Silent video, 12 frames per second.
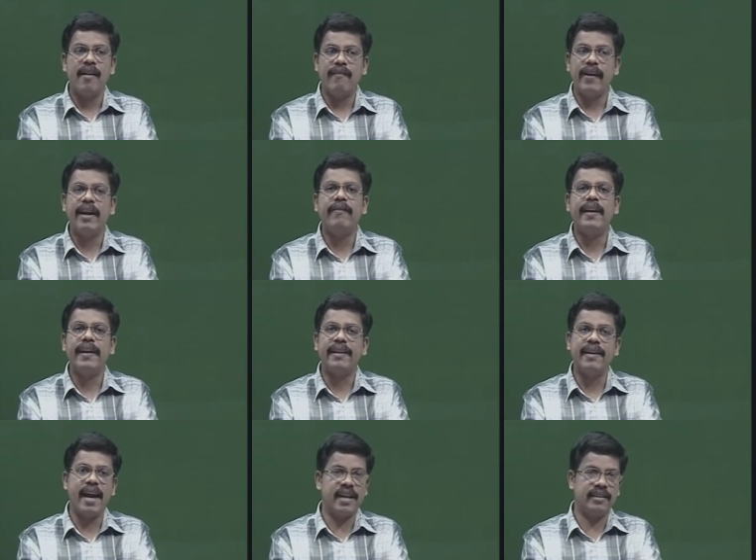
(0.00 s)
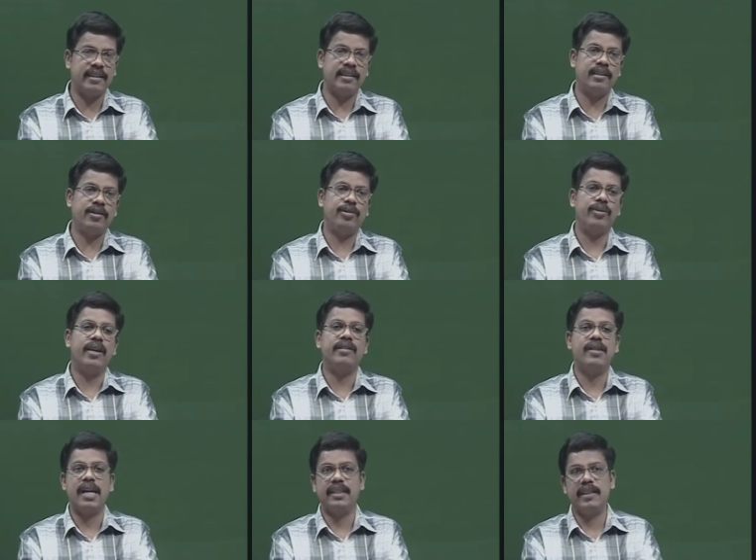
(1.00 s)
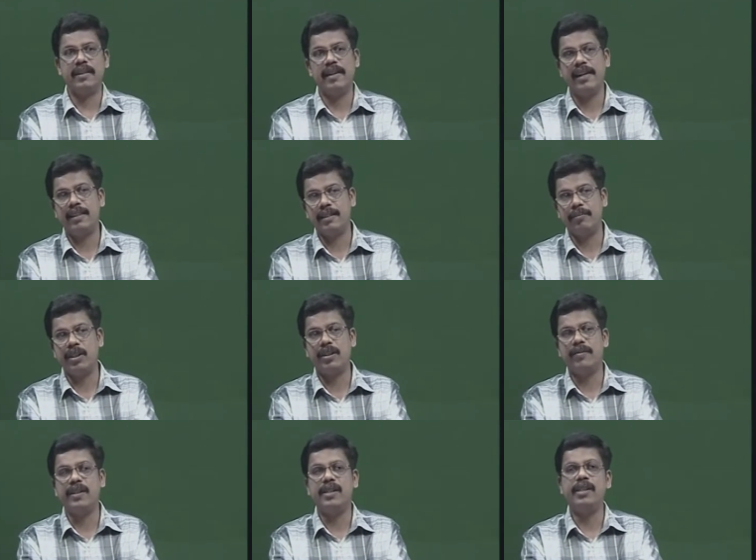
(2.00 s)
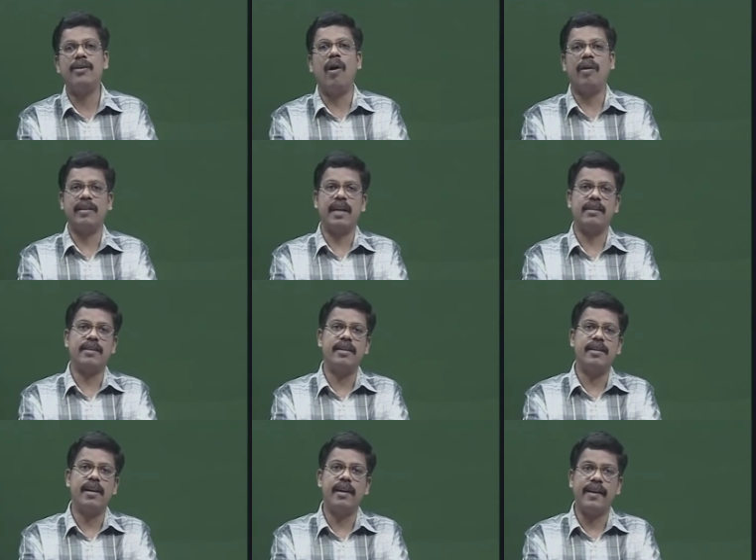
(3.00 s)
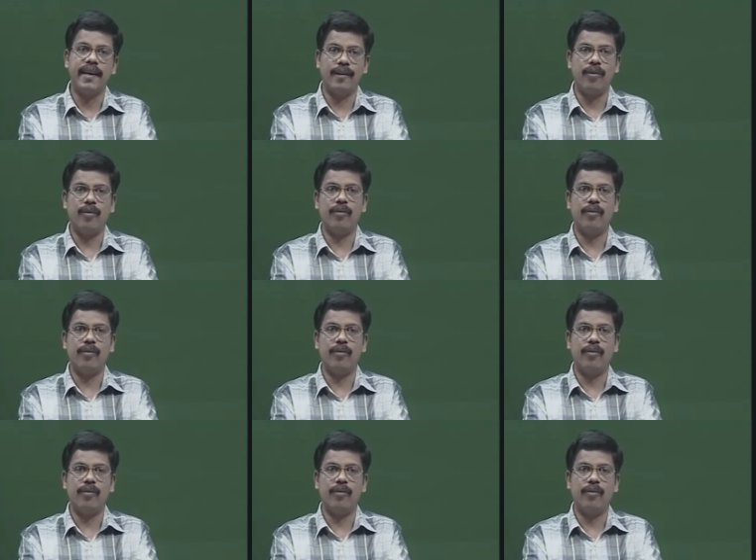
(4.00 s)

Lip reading: where we get access to the transcendental subjectivity or transcendental ego.